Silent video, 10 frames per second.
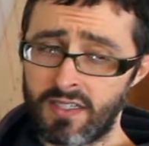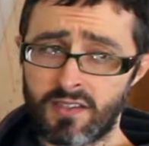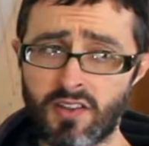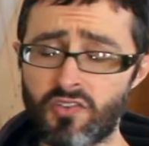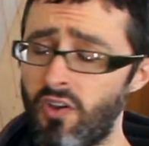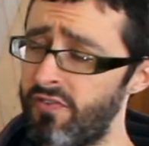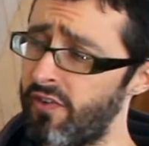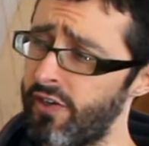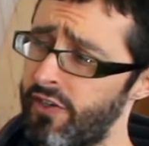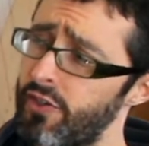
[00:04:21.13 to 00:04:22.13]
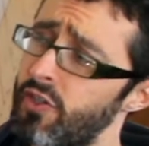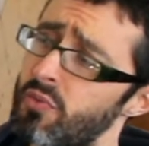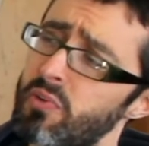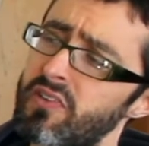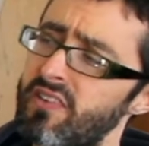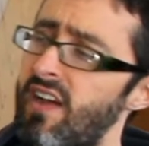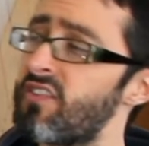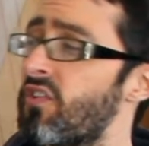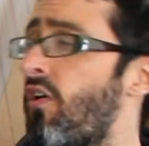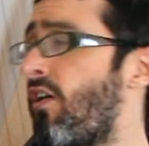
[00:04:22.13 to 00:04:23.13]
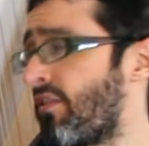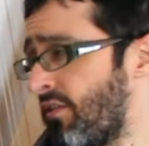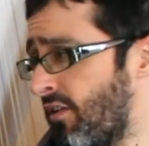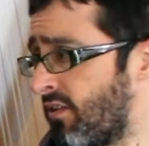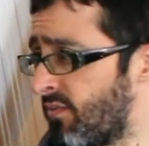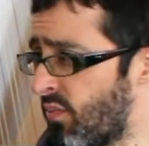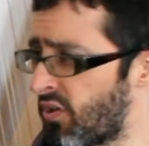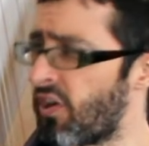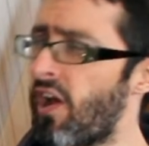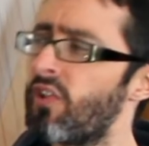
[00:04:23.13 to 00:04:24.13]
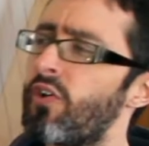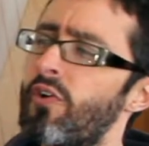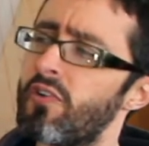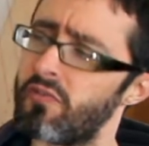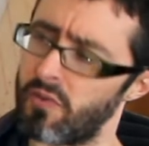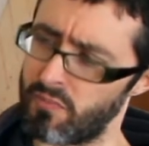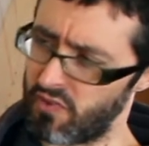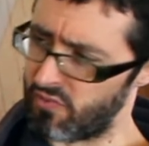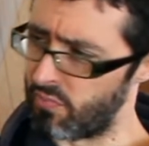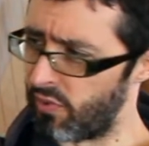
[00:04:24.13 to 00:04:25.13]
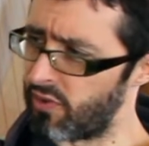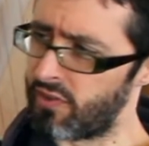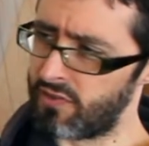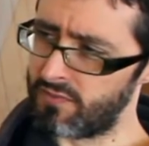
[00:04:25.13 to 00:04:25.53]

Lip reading: That's all very good, but as an author, what can I learn from this book?